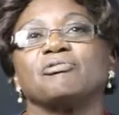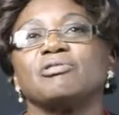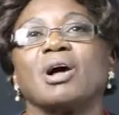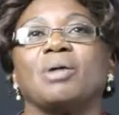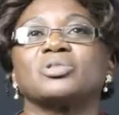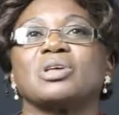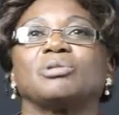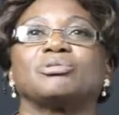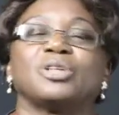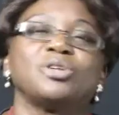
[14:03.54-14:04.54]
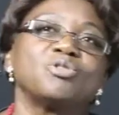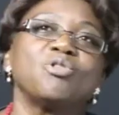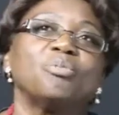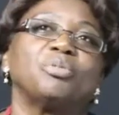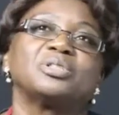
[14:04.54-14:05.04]
food comes out, then you
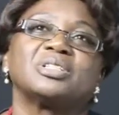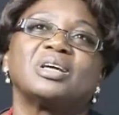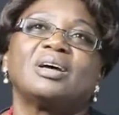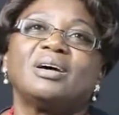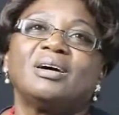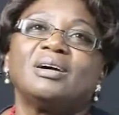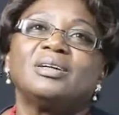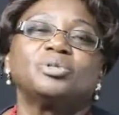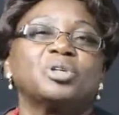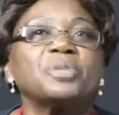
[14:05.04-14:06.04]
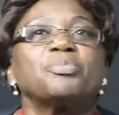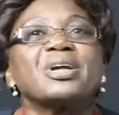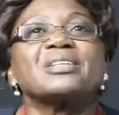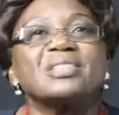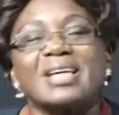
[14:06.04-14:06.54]
don't put. It will keep
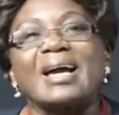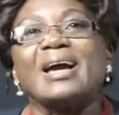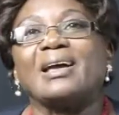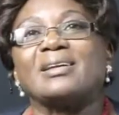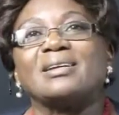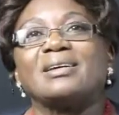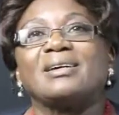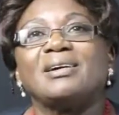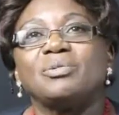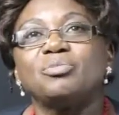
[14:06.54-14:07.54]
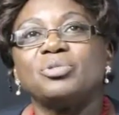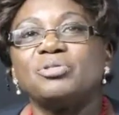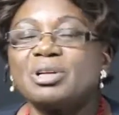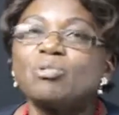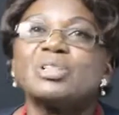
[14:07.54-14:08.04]
pressing again,
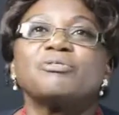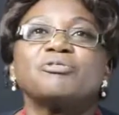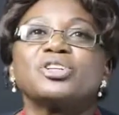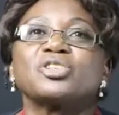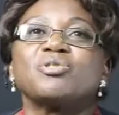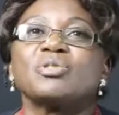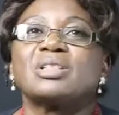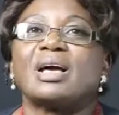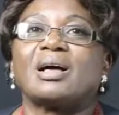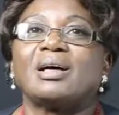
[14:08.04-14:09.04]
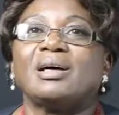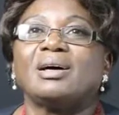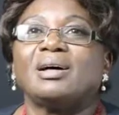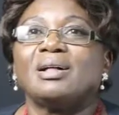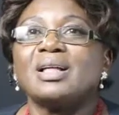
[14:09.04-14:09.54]
even when the food is not there.
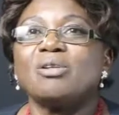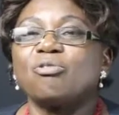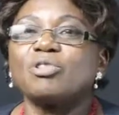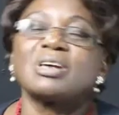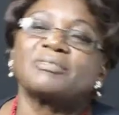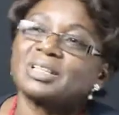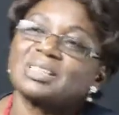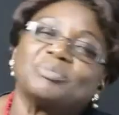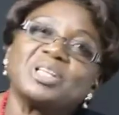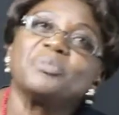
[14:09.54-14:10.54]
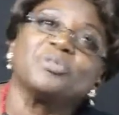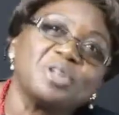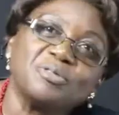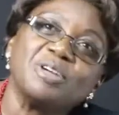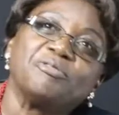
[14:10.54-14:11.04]
Then, of course, after some time, you
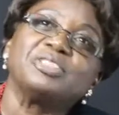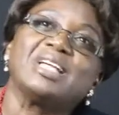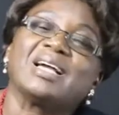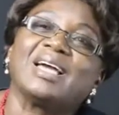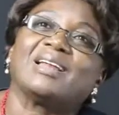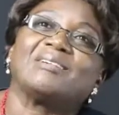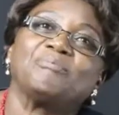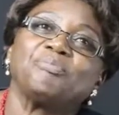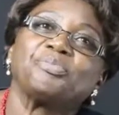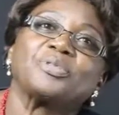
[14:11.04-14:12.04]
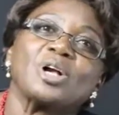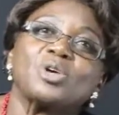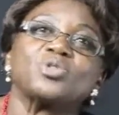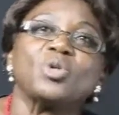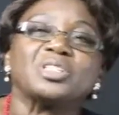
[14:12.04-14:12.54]
give the food again.
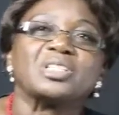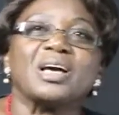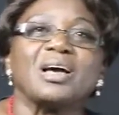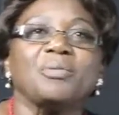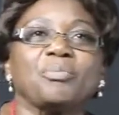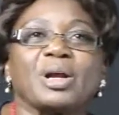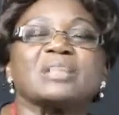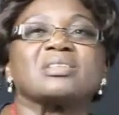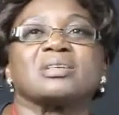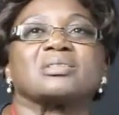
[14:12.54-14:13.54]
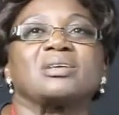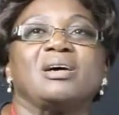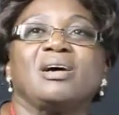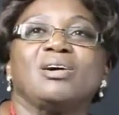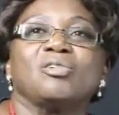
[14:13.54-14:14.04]
So it presses.
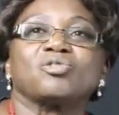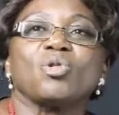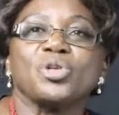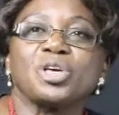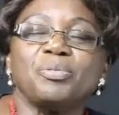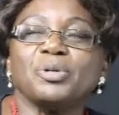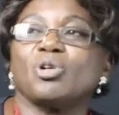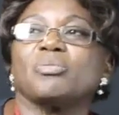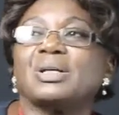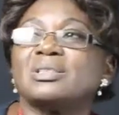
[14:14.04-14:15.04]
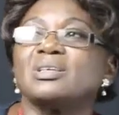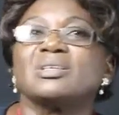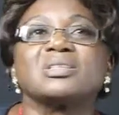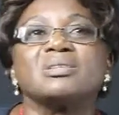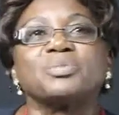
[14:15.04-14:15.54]
So you keep it on, but
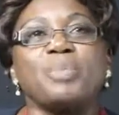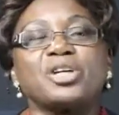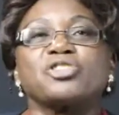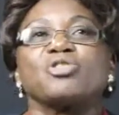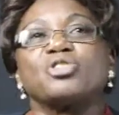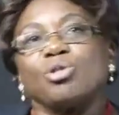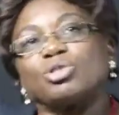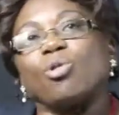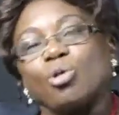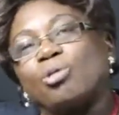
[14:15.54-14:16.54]
it's partial, it's not